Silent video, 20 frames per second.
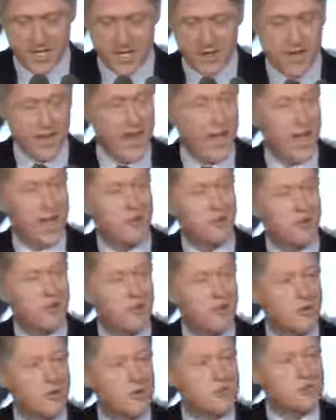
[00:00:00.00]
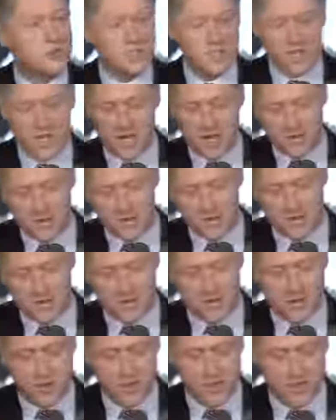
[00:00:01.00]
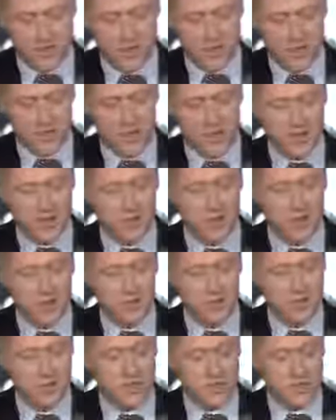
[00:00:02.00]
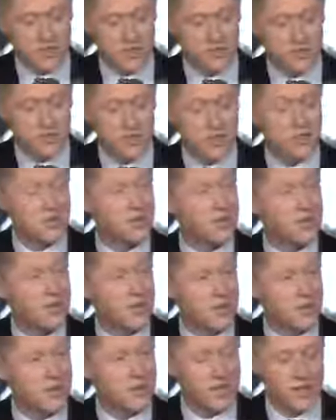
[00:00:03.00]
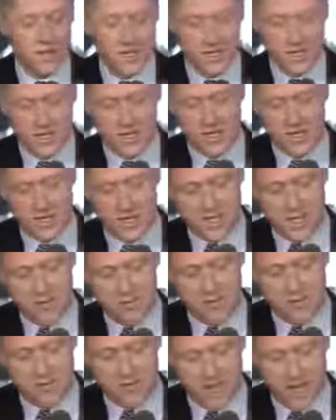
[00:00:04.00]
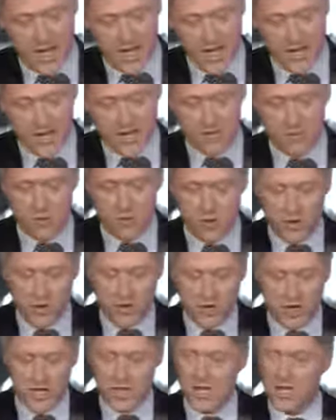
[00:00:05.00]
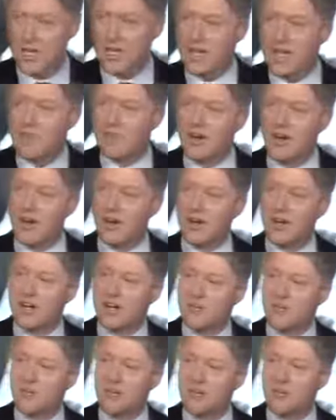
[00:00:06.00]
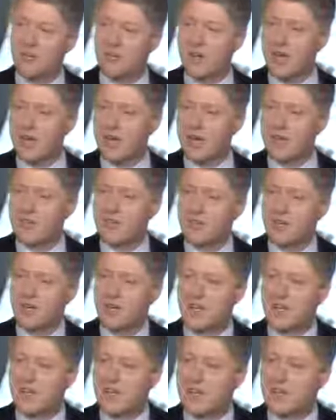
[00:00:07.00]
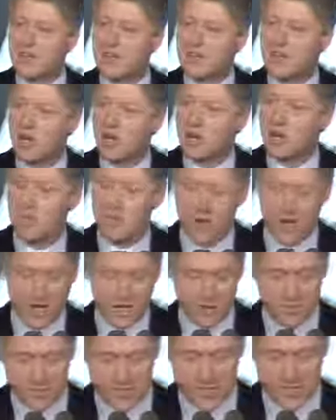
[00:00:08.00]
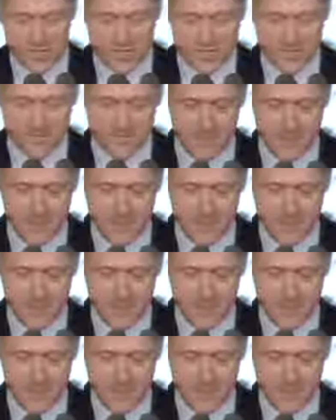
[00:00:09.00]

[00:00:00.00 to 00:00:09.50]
The aim, of course, is to help these folks build on their old skills with new learning to keep them vital and employed and to keep our country competitive in the global marketplace.